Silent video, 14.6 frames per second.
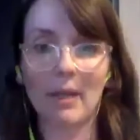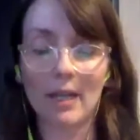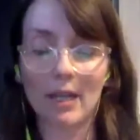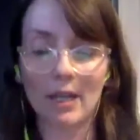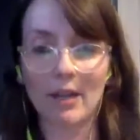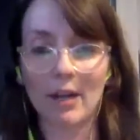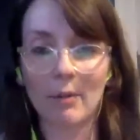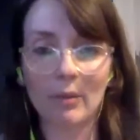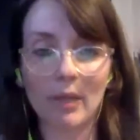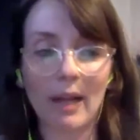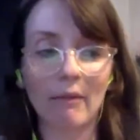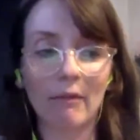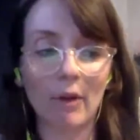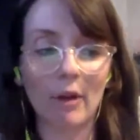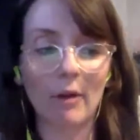money on our
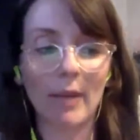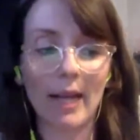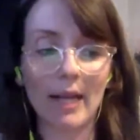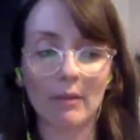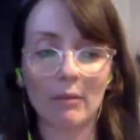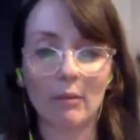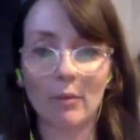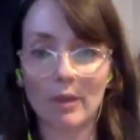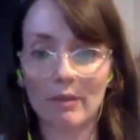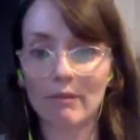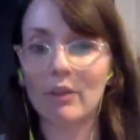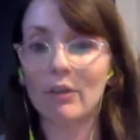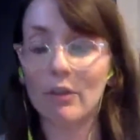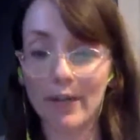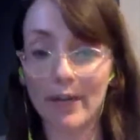platform, and we
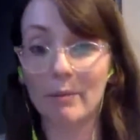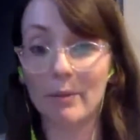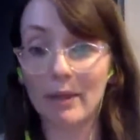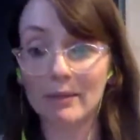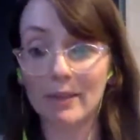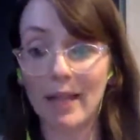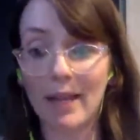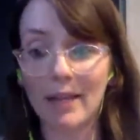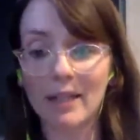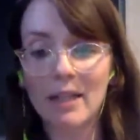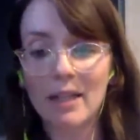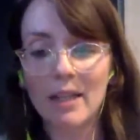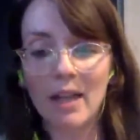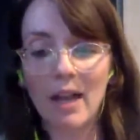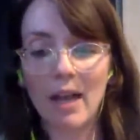feel great about that.
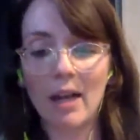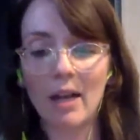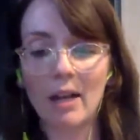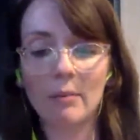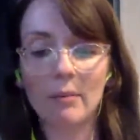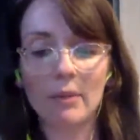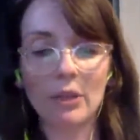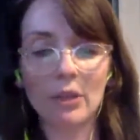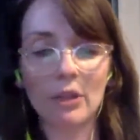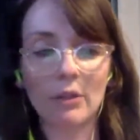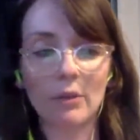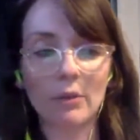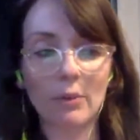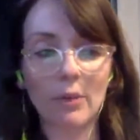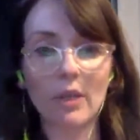
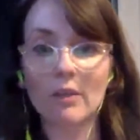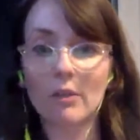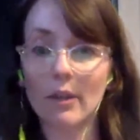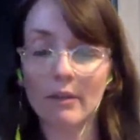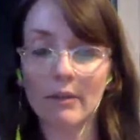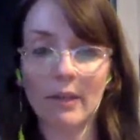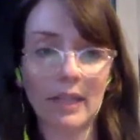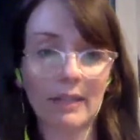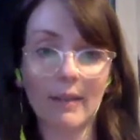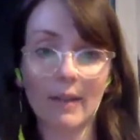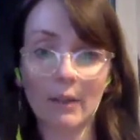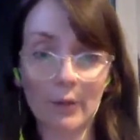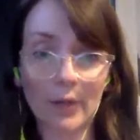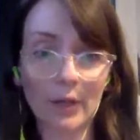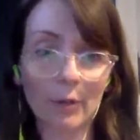We also have an
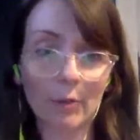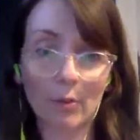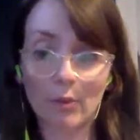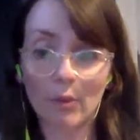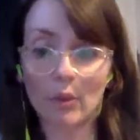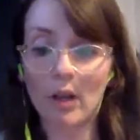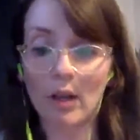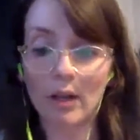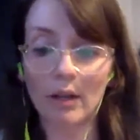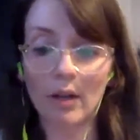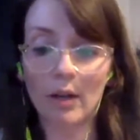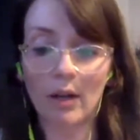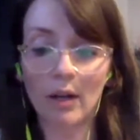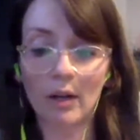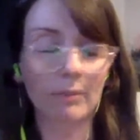accelerator pool on
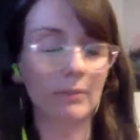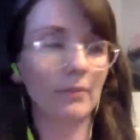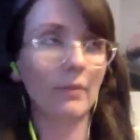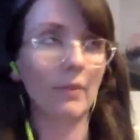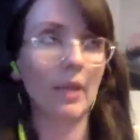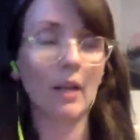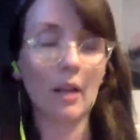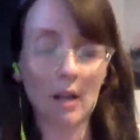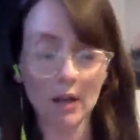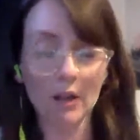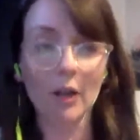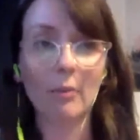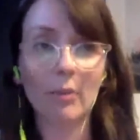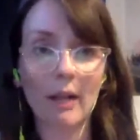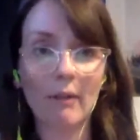
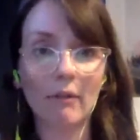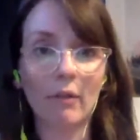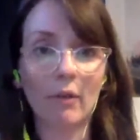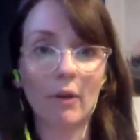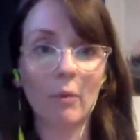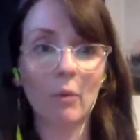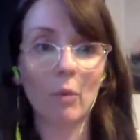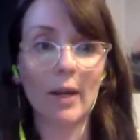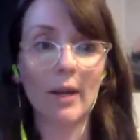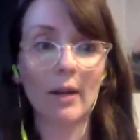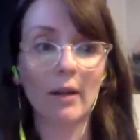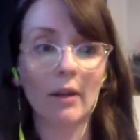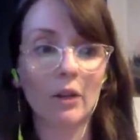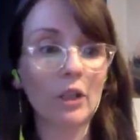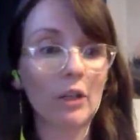our platform
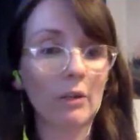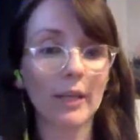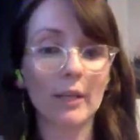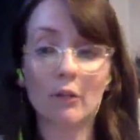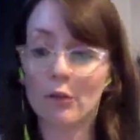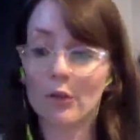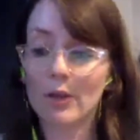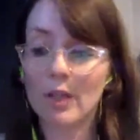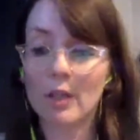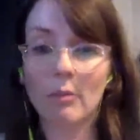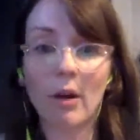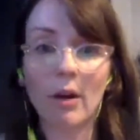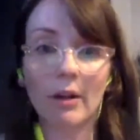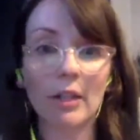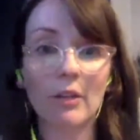where, interested
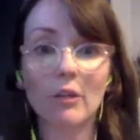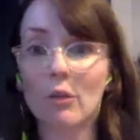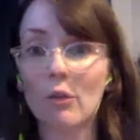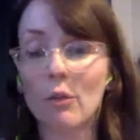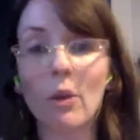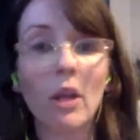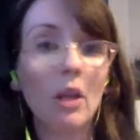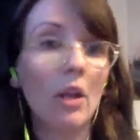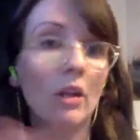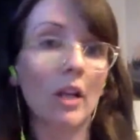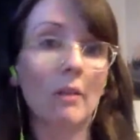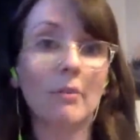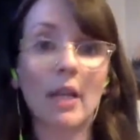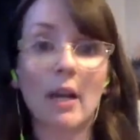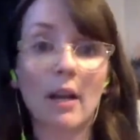parties who
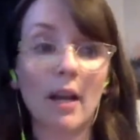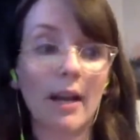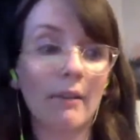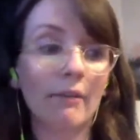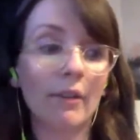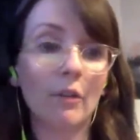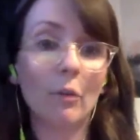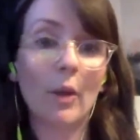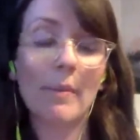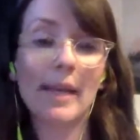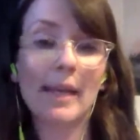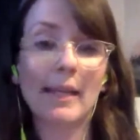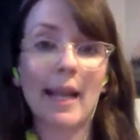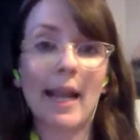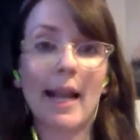come to
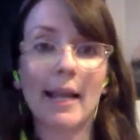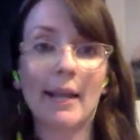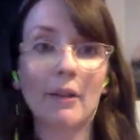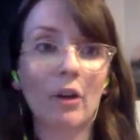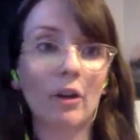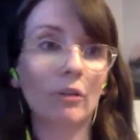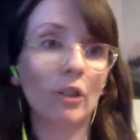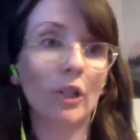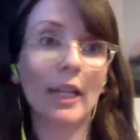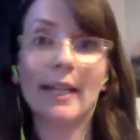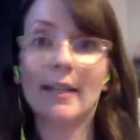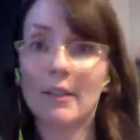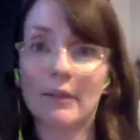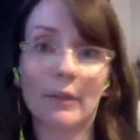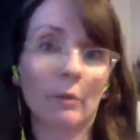iFundWomen and are looking
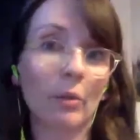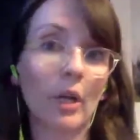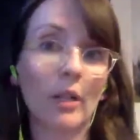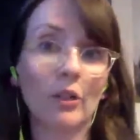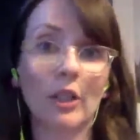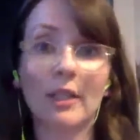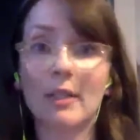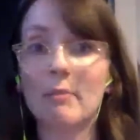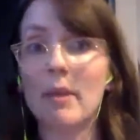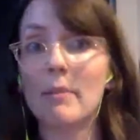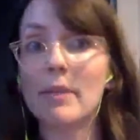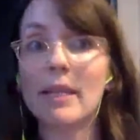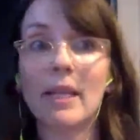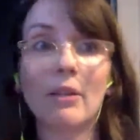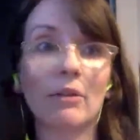at different projects, and
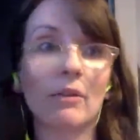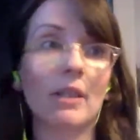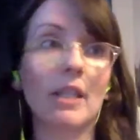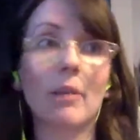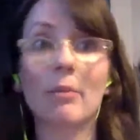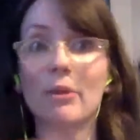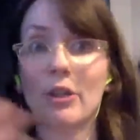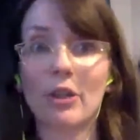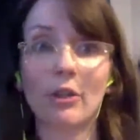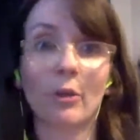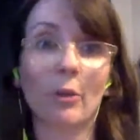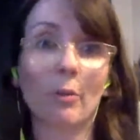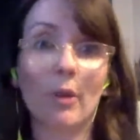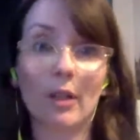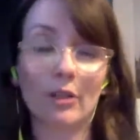maybe they don't see a
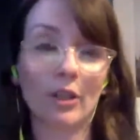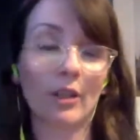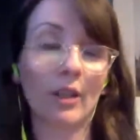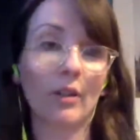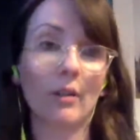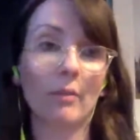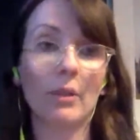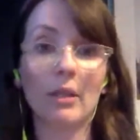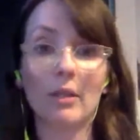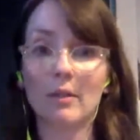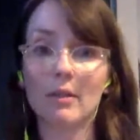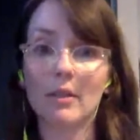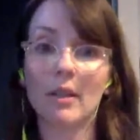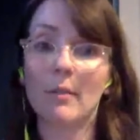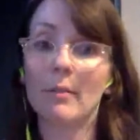particular project that
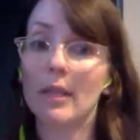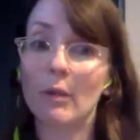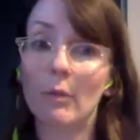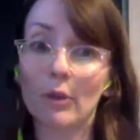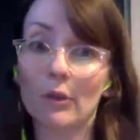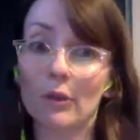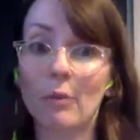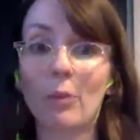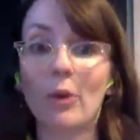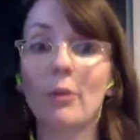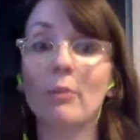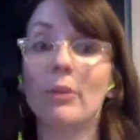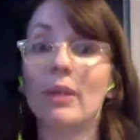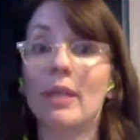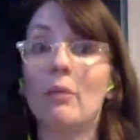appeals to them and they want to
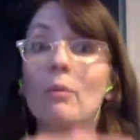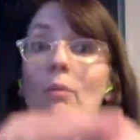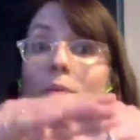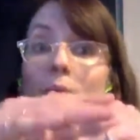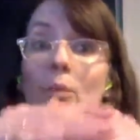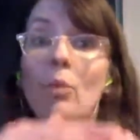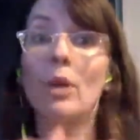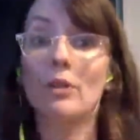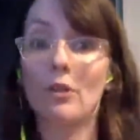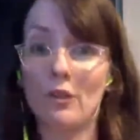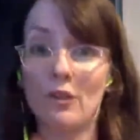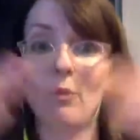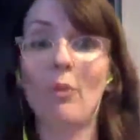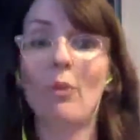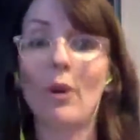support, but they want to
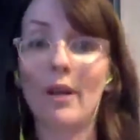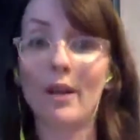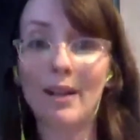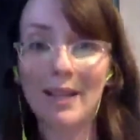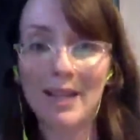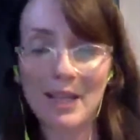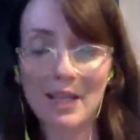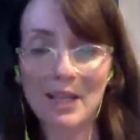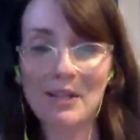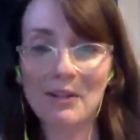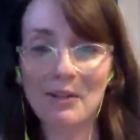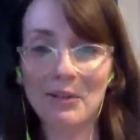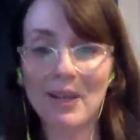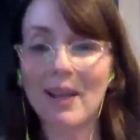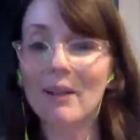support,
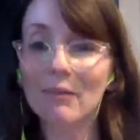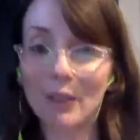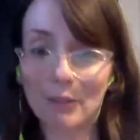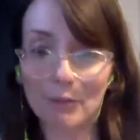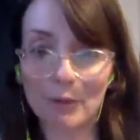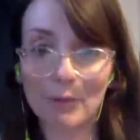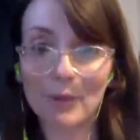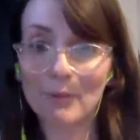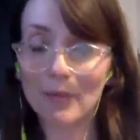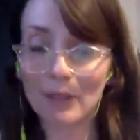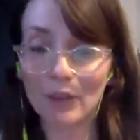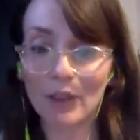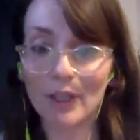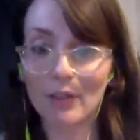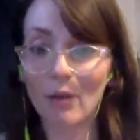the iFundWomen
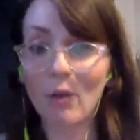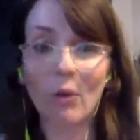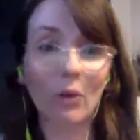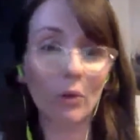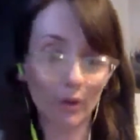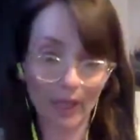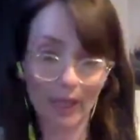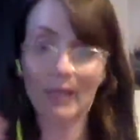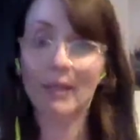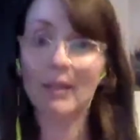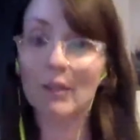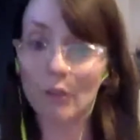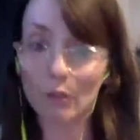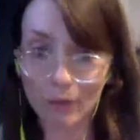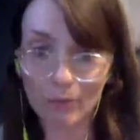mission as a whole, they can
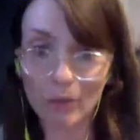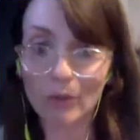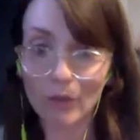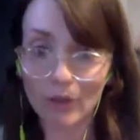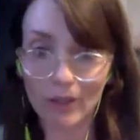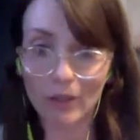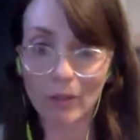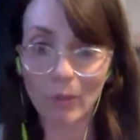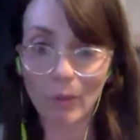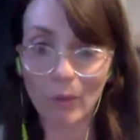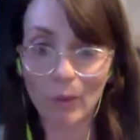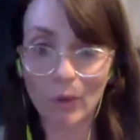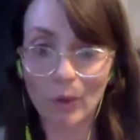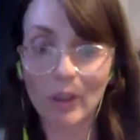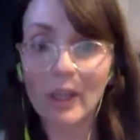contribute to this
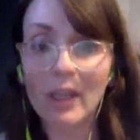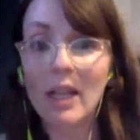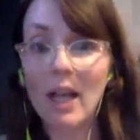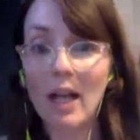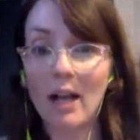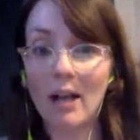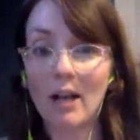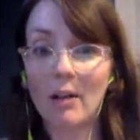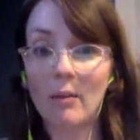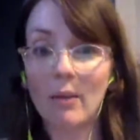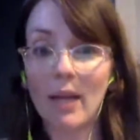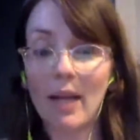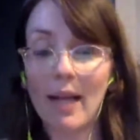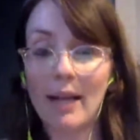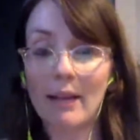pool.
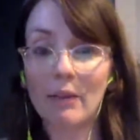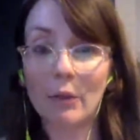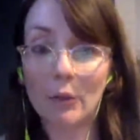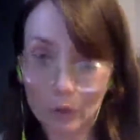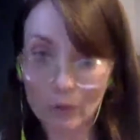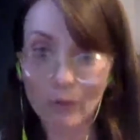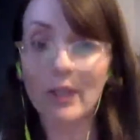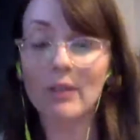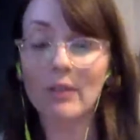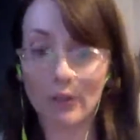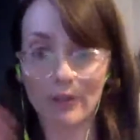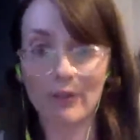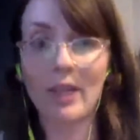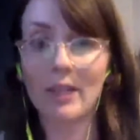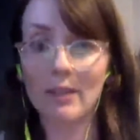And those funds
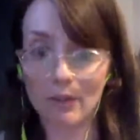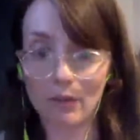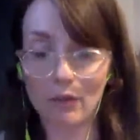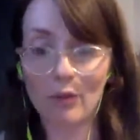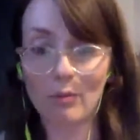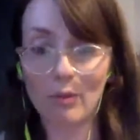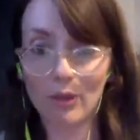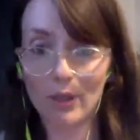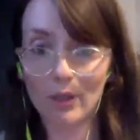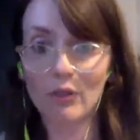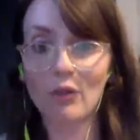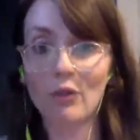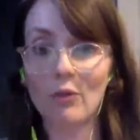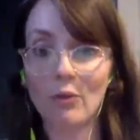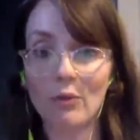are then distributed
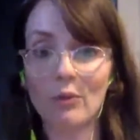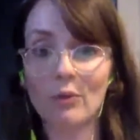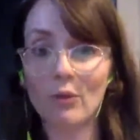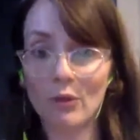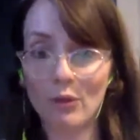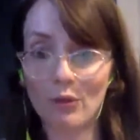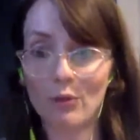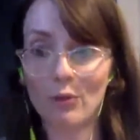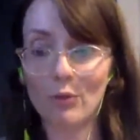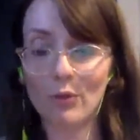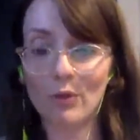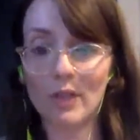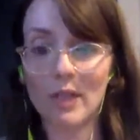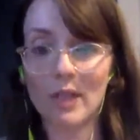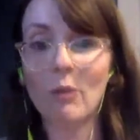to
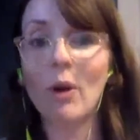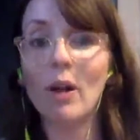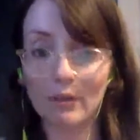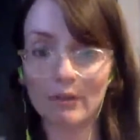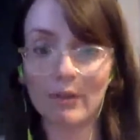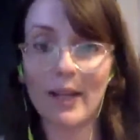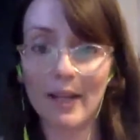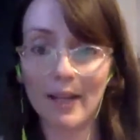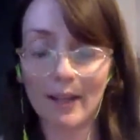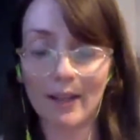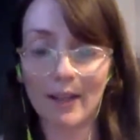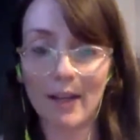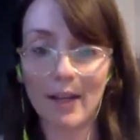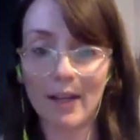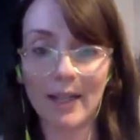the qualifying
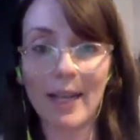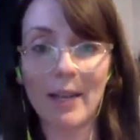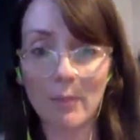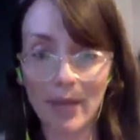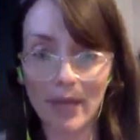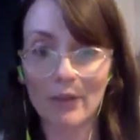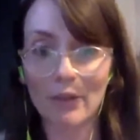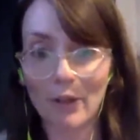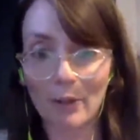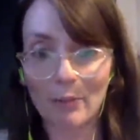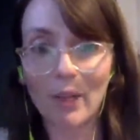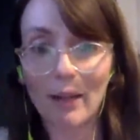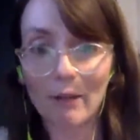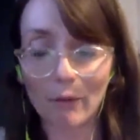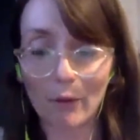campaigns on our
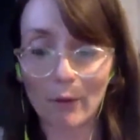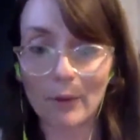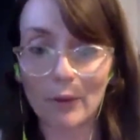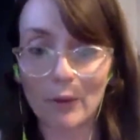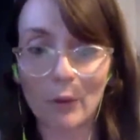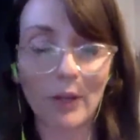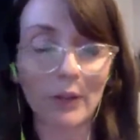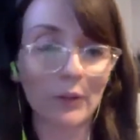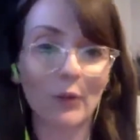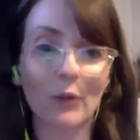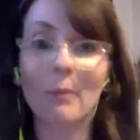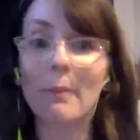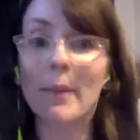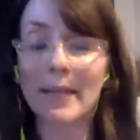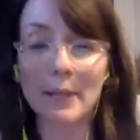platform as well. So
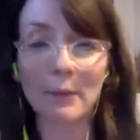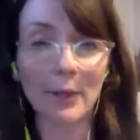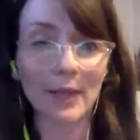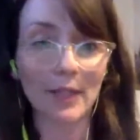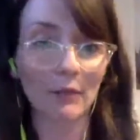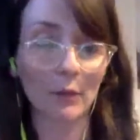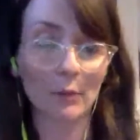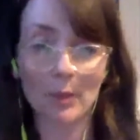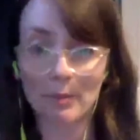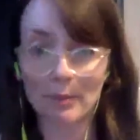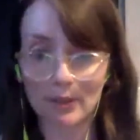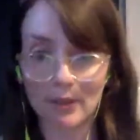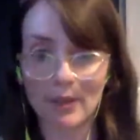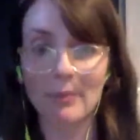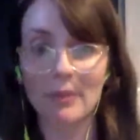there are many ways for
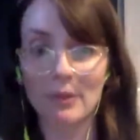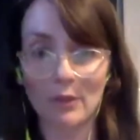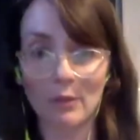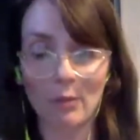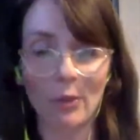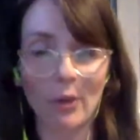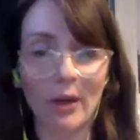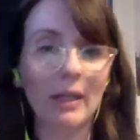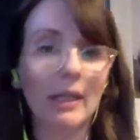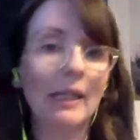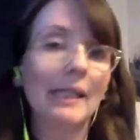people to come and support.